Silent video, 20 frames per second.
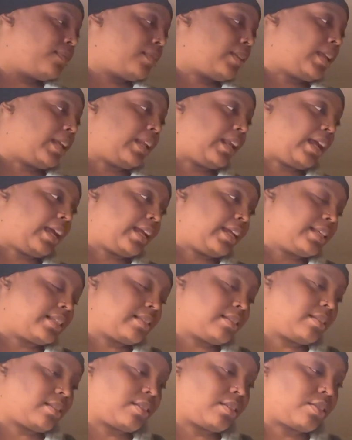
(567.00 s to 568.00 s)
And I guess
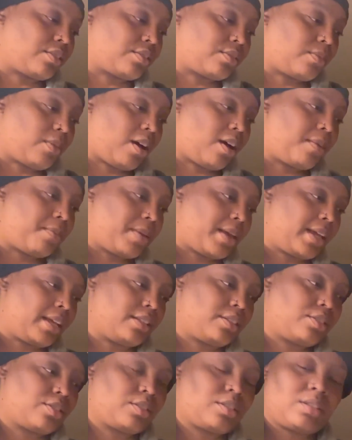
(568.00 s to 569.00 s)
since it's a small
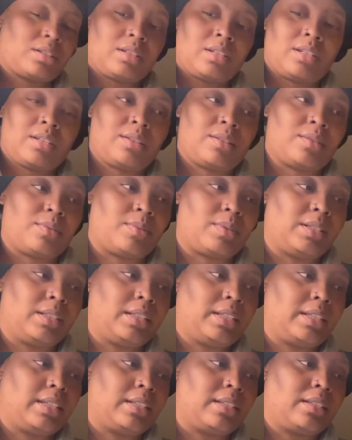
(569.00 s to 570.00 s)
batch, it really
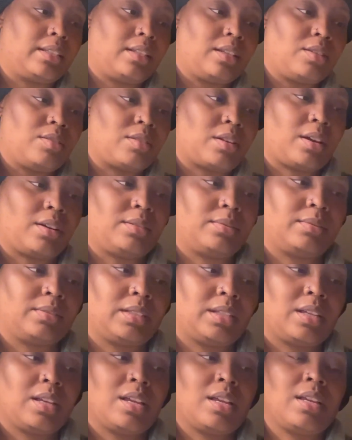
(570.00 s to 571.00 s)
didn't, you know,
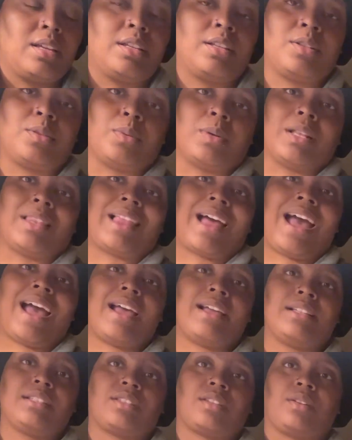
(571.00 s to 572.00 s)
do a
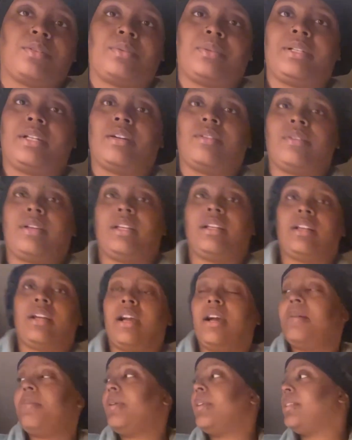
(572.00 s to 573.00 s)
lot. So we're gonna get a
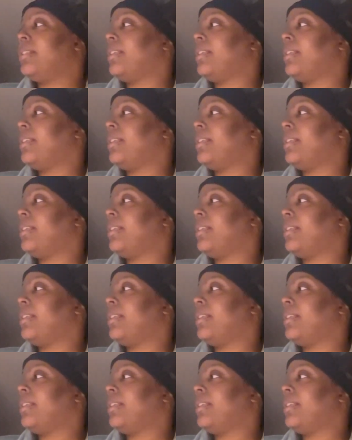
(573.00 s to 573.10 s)
cup and